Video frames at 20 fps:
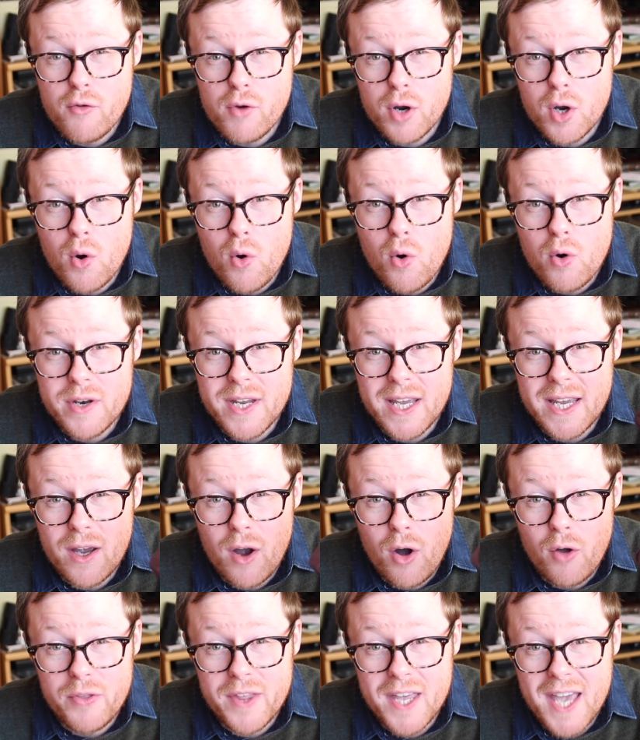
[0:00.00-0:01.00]
recording
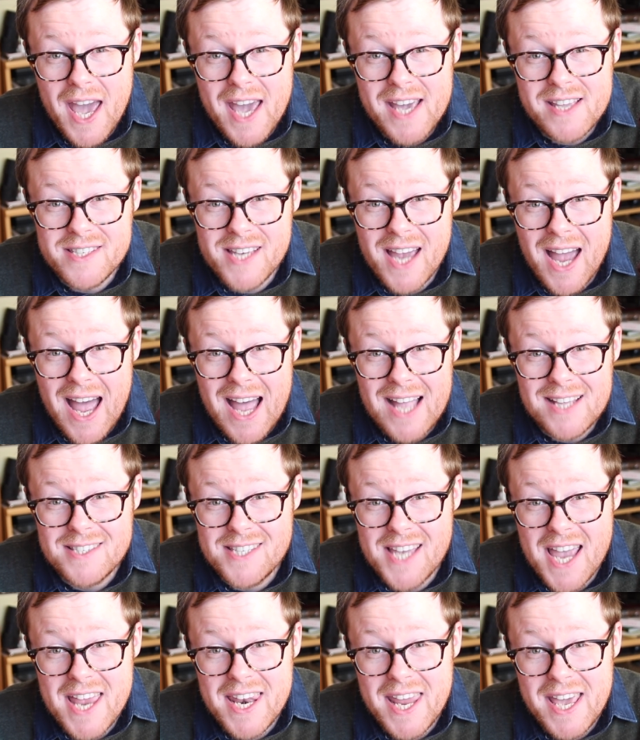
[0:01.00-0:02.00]
on the 8 and
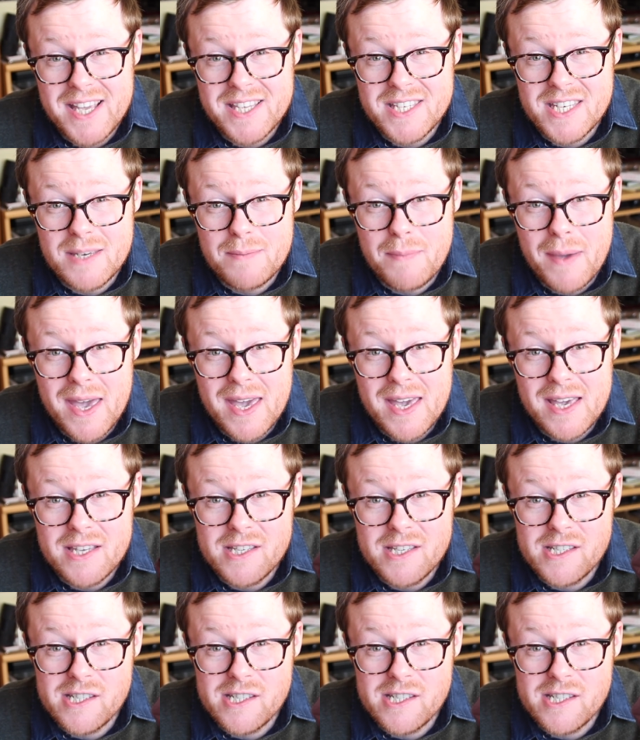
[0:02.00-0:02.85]
1080p